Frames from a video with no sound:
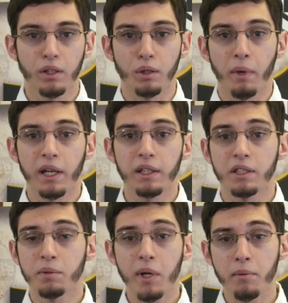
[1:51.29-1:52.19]
You may need to
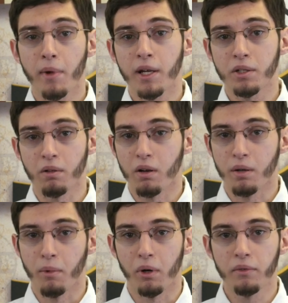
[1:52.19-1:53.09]
speed match your
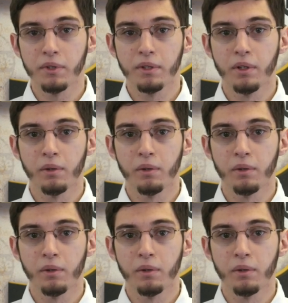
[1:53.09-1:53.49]
locomotives,